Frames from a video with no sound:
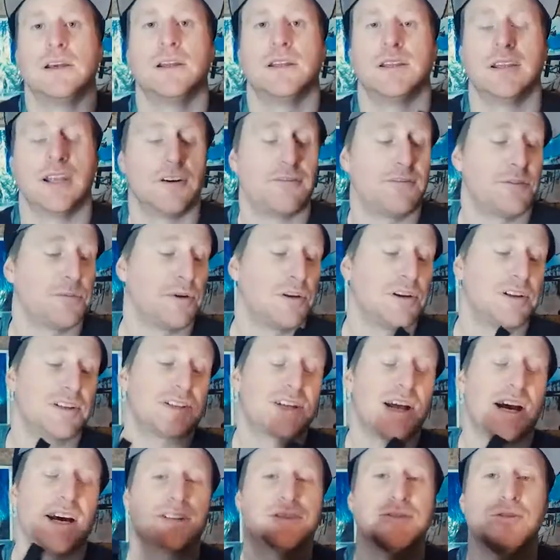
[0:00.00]
Now if I'm going to
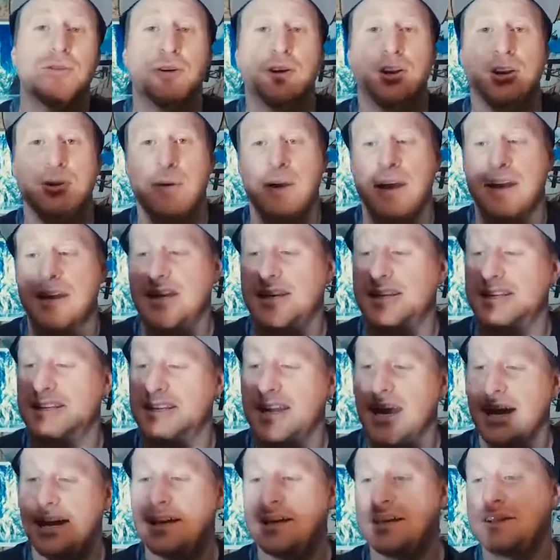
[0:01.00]
start talking about any
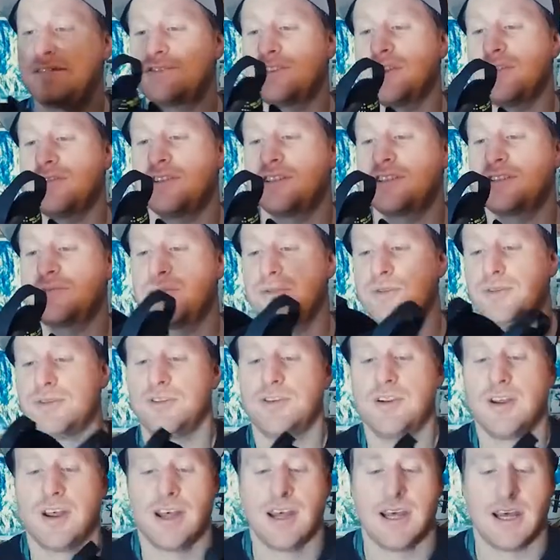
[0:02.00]
negatives on this
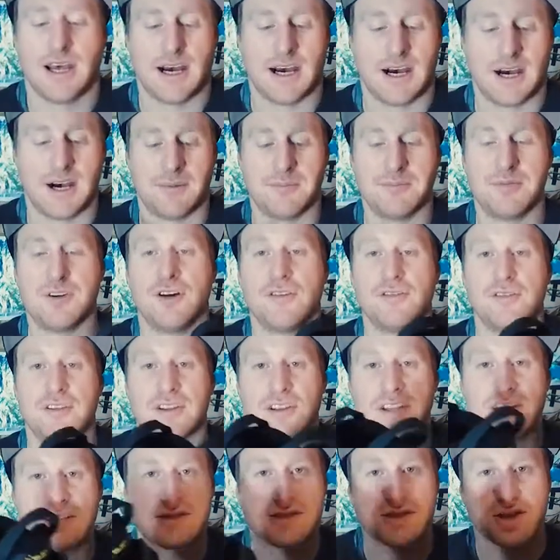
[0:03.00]
boot, um, not
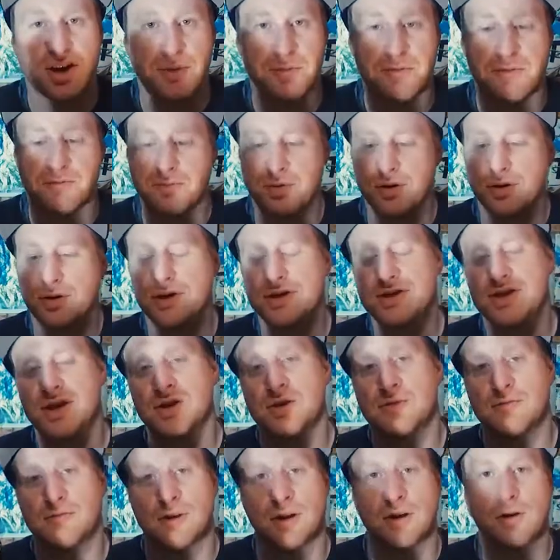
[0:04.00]
that this type of boot is going
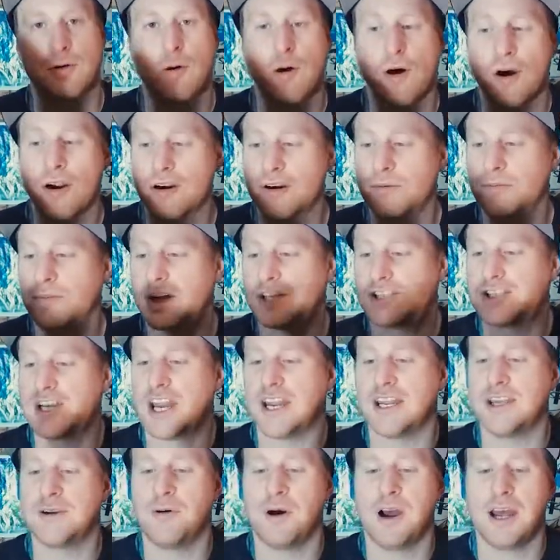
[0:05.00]
to require it much
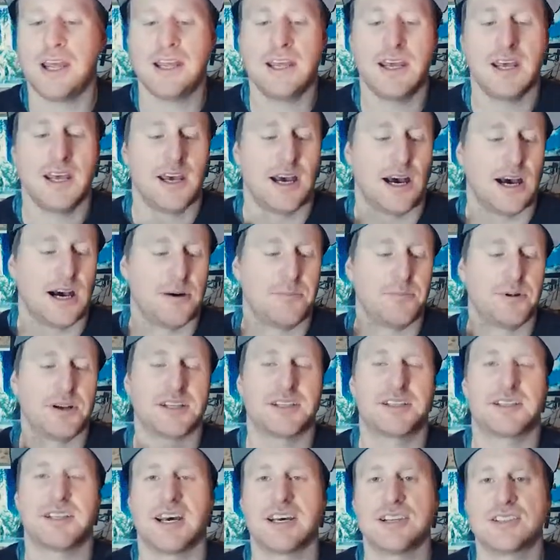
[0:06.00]
anyway, um, but
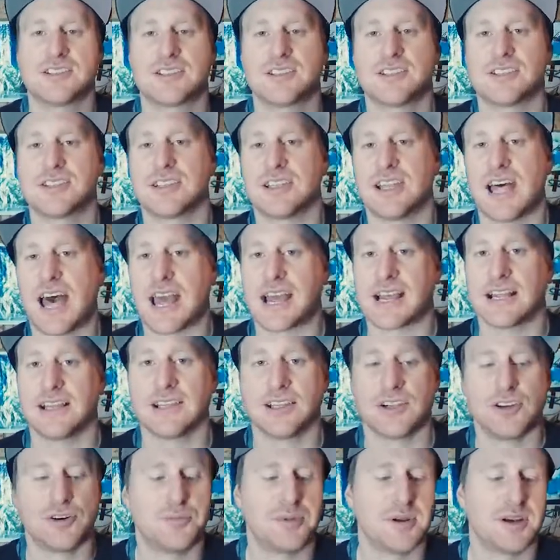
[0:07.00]
it does just lack a
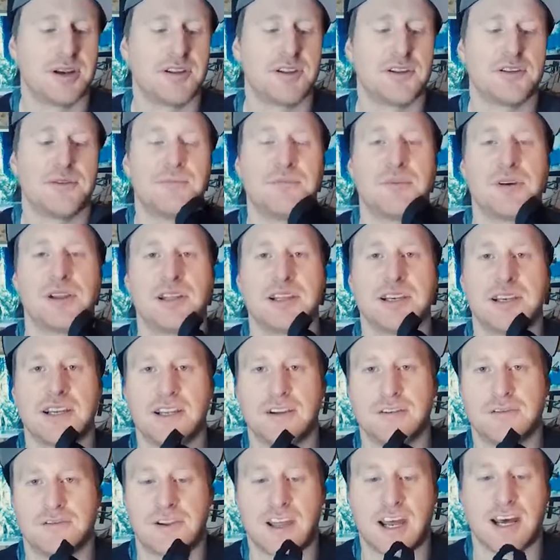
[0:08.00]
little bit in the ability
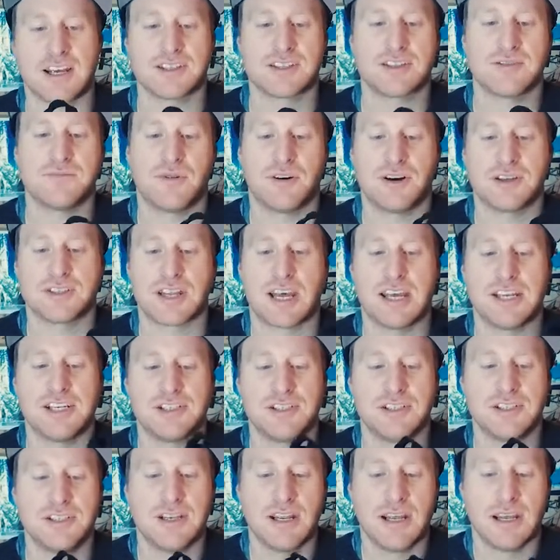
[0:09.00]
of
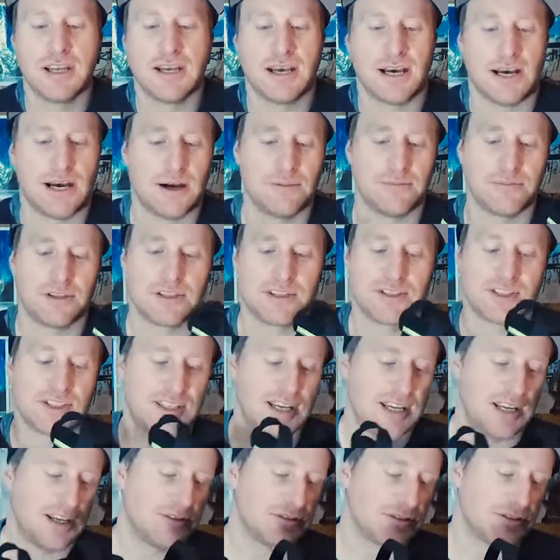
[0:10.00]
customization. Um, you can
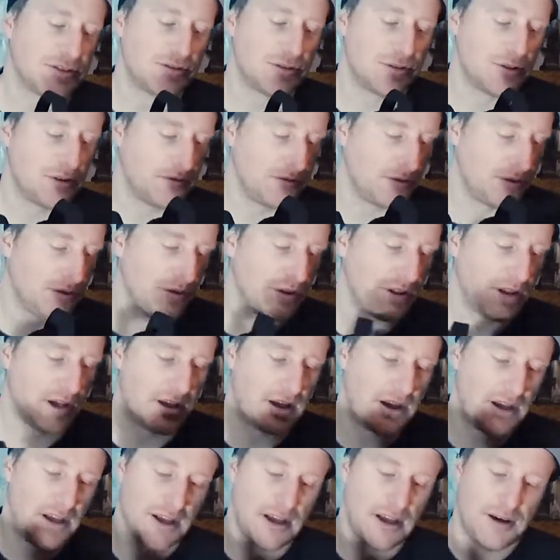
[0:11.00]
see on sort of all
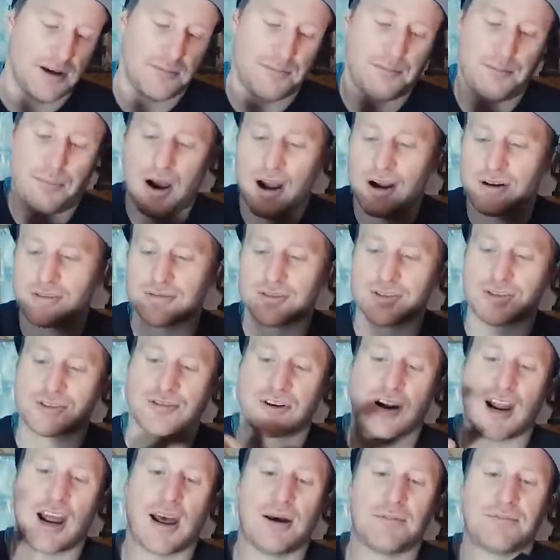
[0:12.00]
the buckle
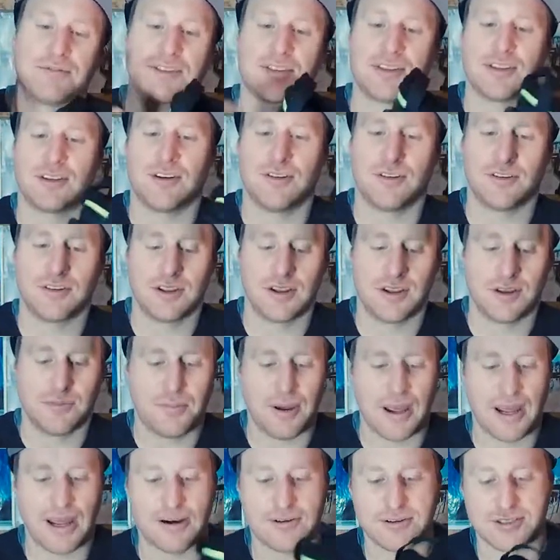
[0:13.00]
straps, on the
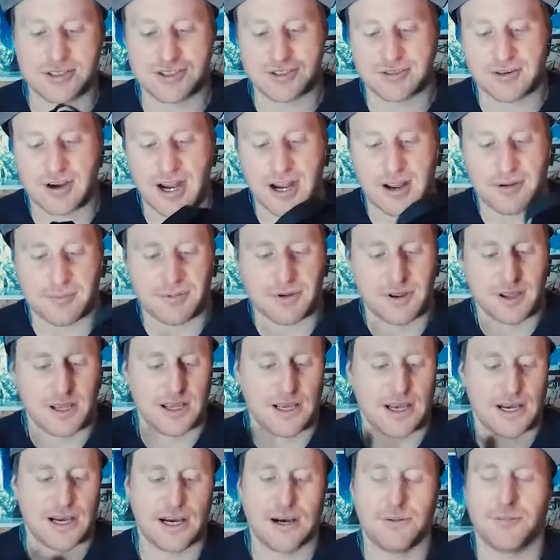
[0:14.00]
power strap,
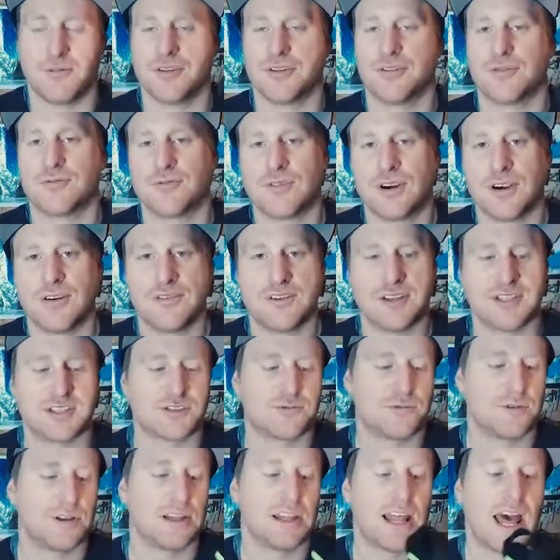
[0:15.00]
um, on the
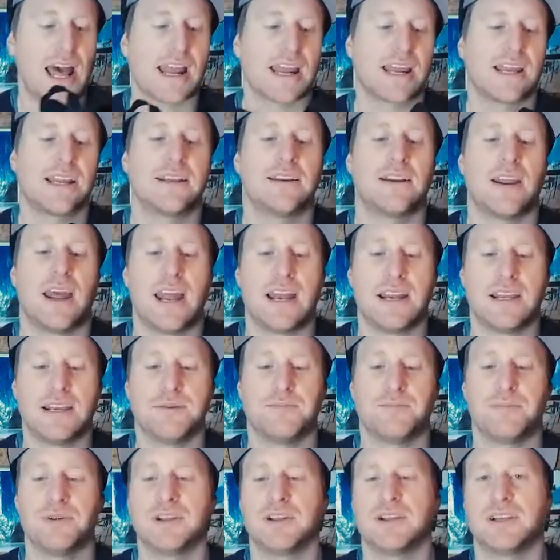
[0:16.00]
rivets. We're lacking any
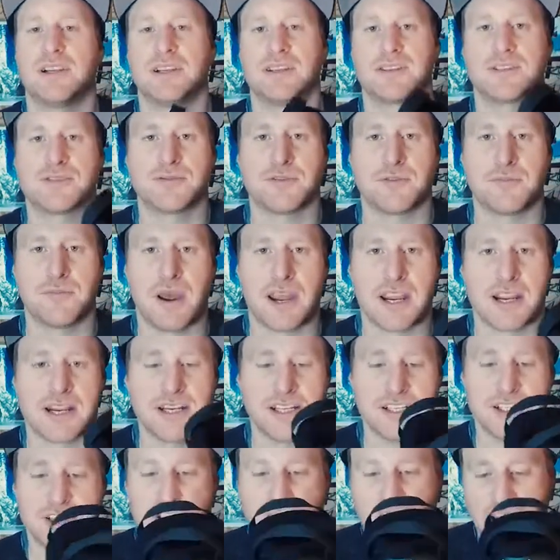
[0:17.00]
ability to sort of make
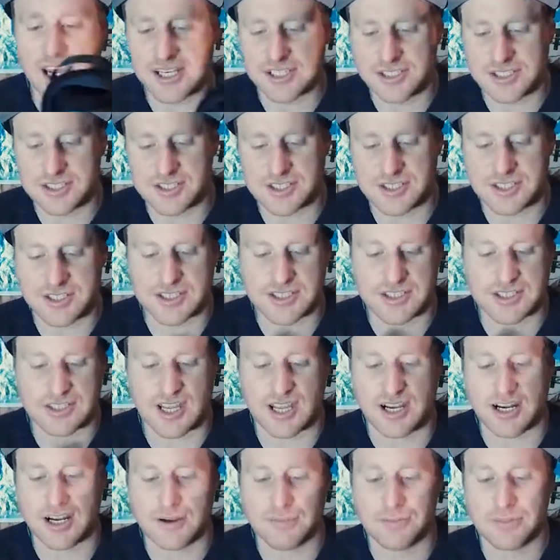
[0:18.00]
any changes to the
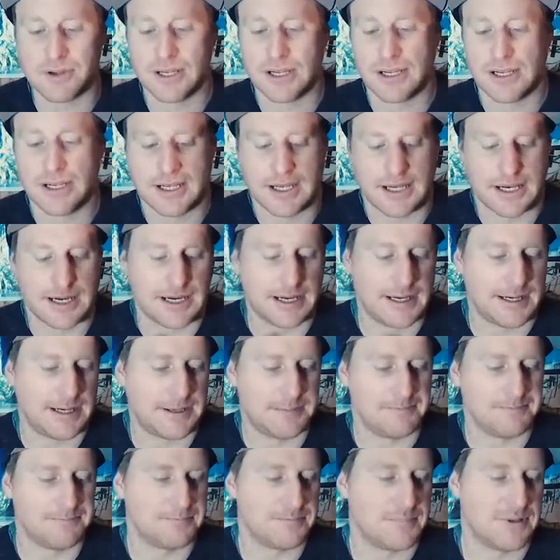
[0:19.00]
setup,
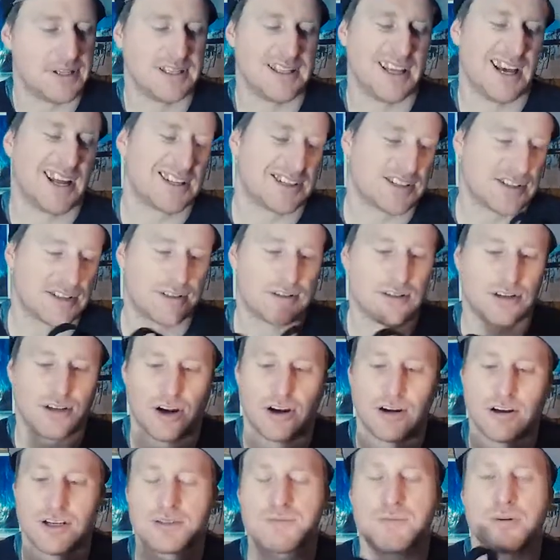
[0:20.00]
um, but that's, you
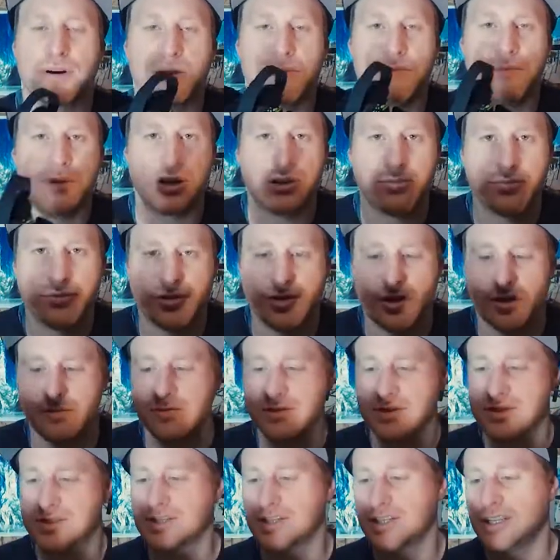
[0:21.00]
know, it's pretty minimal
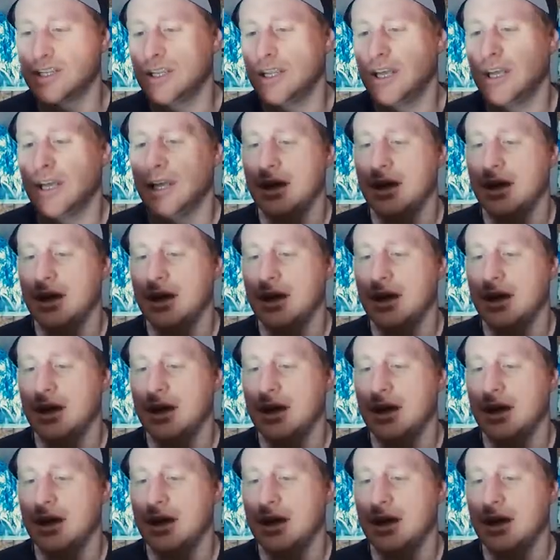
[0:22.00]
obviously.